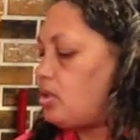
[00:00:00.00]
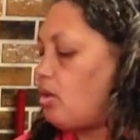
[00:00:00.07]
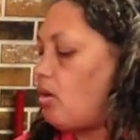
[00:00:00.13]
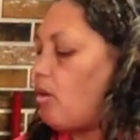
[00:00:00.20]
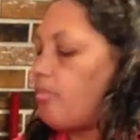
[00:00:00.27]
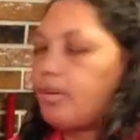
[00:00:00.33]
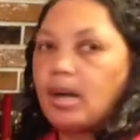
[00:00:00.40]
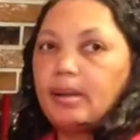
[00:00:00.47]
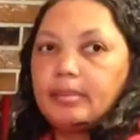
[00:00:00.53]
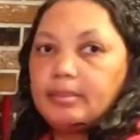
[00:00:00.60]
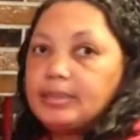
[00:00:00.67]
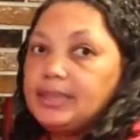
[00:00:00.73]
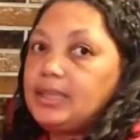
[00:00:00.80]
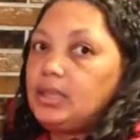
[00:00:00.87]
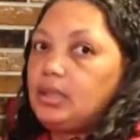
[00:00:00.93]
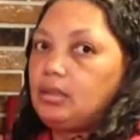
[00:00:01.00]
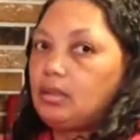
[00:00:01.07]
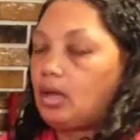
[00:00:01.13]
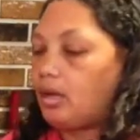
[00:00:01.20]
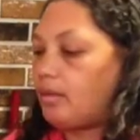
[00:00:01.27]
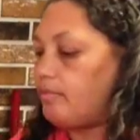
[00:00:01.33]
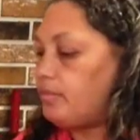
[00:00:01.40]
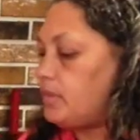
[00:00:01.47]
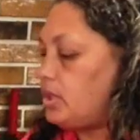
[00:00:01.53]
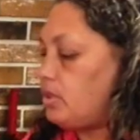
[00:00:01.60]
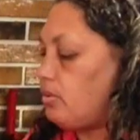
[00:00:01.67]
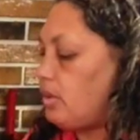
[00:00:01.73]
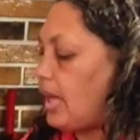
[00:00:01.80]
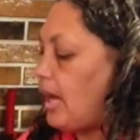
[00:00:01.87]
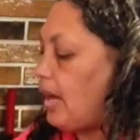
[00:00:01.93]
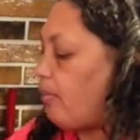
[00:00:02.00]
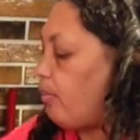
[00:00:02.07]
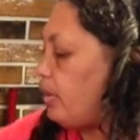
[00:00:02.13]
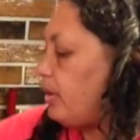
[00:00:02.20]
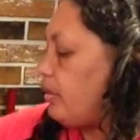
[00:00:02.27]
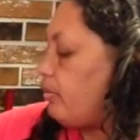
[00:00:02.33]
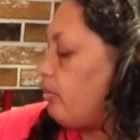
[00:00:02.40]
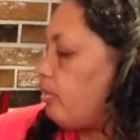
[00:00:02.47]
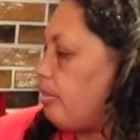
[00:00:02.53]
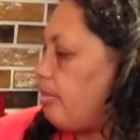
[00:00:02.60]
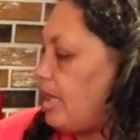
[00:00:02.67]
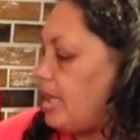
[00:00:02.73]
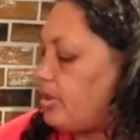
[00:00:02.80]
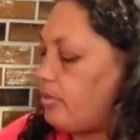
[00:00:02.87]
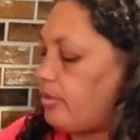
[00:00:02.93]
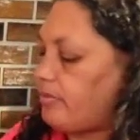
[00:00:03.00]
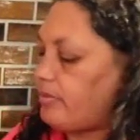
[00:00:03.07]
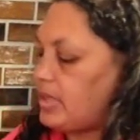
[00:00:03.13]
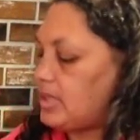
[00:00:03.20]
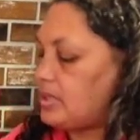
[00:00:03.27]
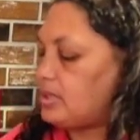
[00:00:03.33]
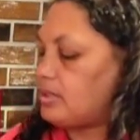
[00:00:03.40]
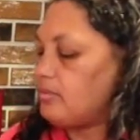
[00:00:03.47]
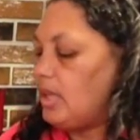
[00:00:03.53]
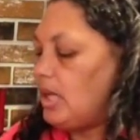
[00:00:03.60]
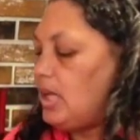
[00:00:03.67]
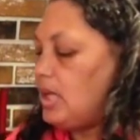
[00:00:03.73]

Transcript: So I'll probably do that with the remainder of this,